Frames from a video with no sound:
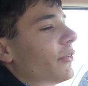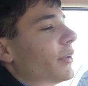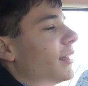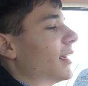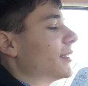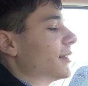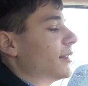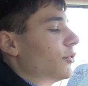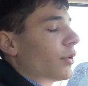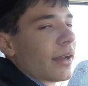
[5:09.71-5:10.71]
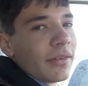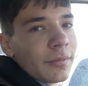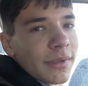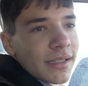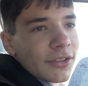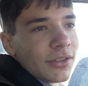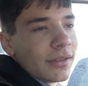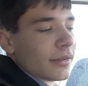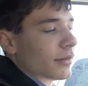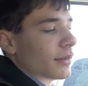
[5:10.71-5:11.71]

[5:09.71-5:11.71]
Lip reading: Really nice driving position.